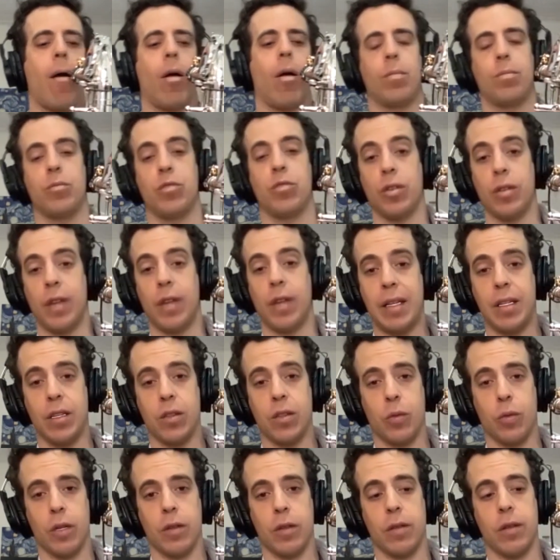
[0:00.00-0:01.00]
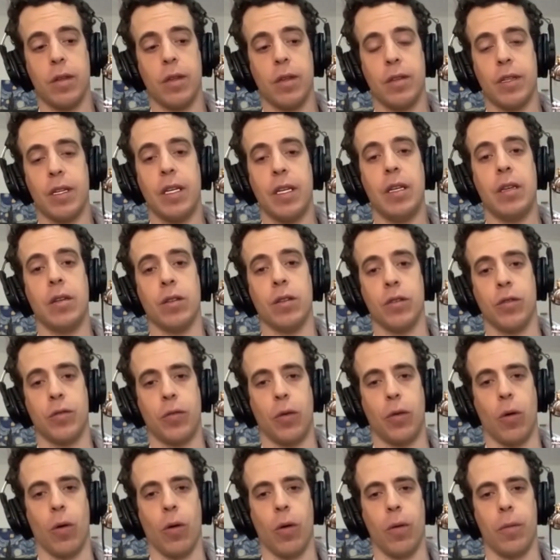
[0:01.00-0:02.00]
So that is what this key is
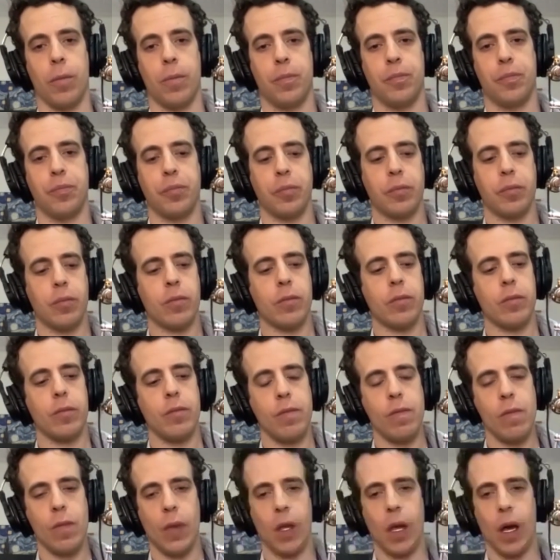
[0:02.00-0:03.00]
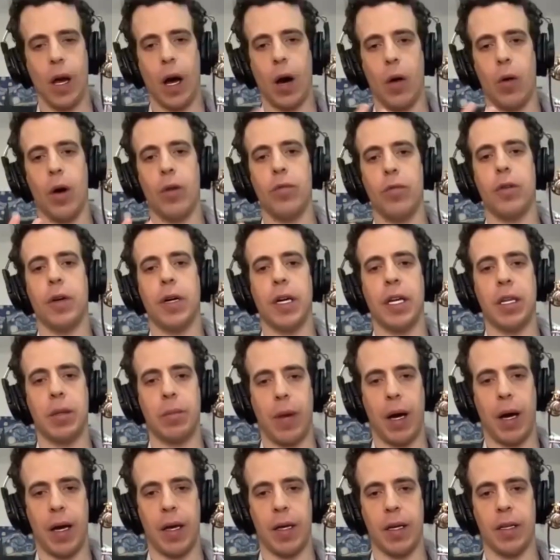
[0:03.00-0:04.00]
for. However, in
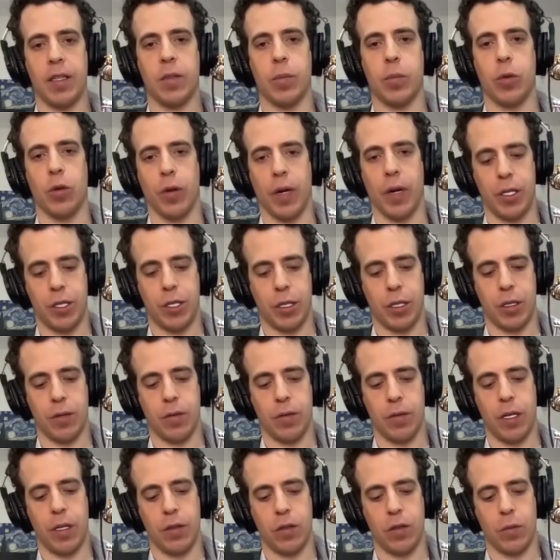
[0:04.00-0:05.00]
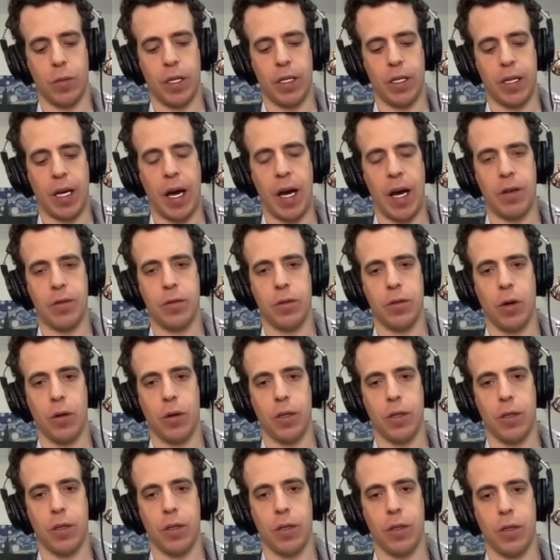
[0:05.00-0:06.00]
my exploration of the instrument, I've
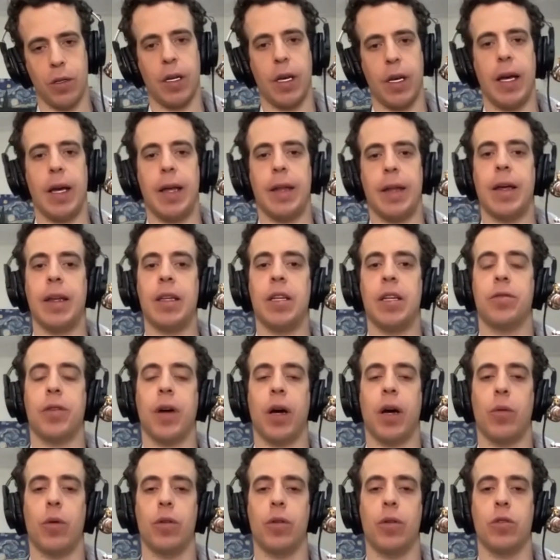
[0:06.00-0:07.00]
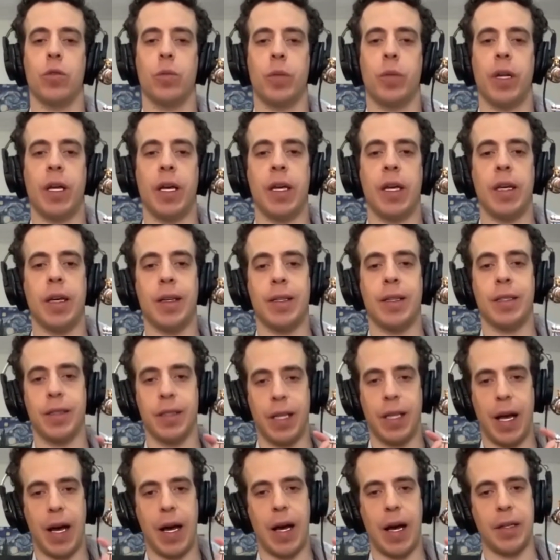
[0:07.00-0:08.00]
noticed that if I want to play a
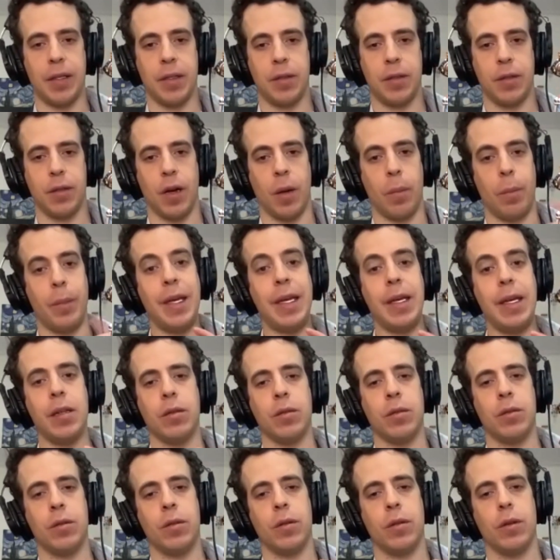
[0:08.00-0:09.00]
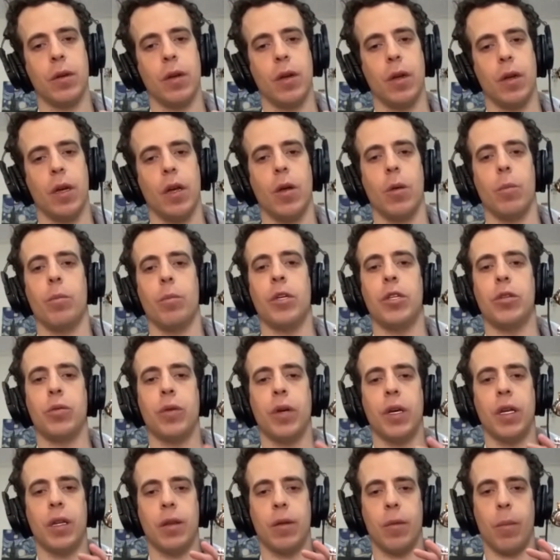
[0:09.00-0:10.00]
slide, a mean,
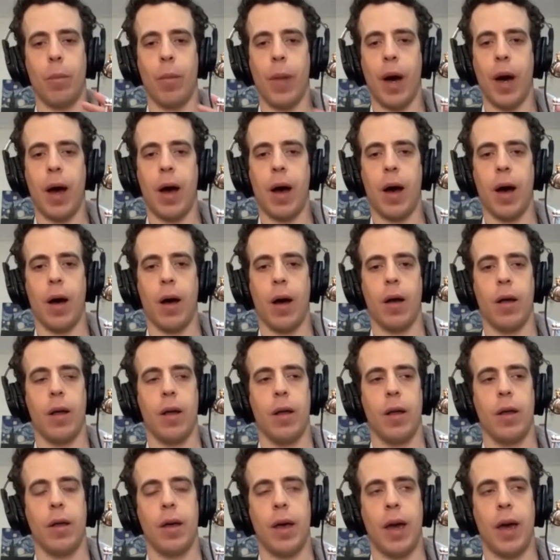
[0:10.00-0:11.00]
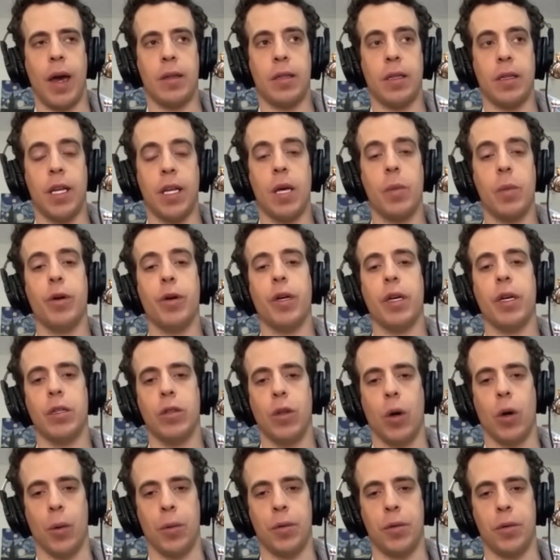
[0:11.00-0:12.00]
between Ma and a neighboring
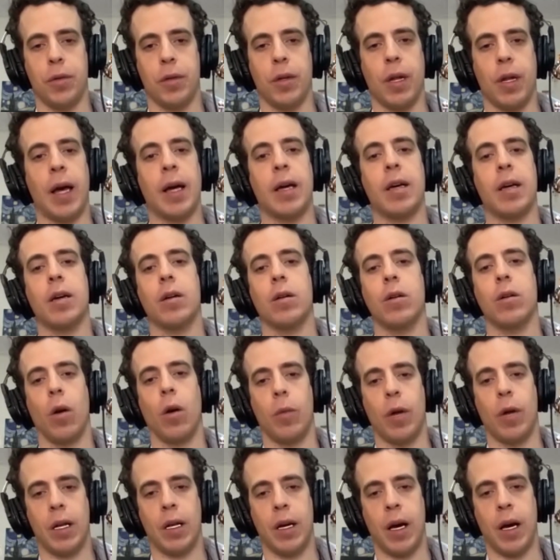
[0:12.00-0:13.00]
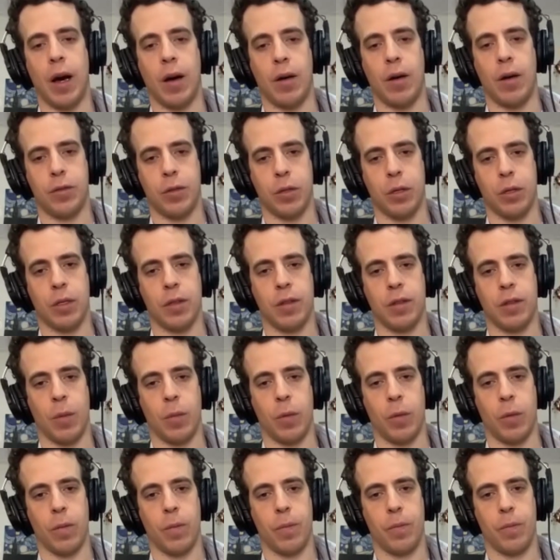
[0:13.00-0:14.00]
note, like Komalga, for example,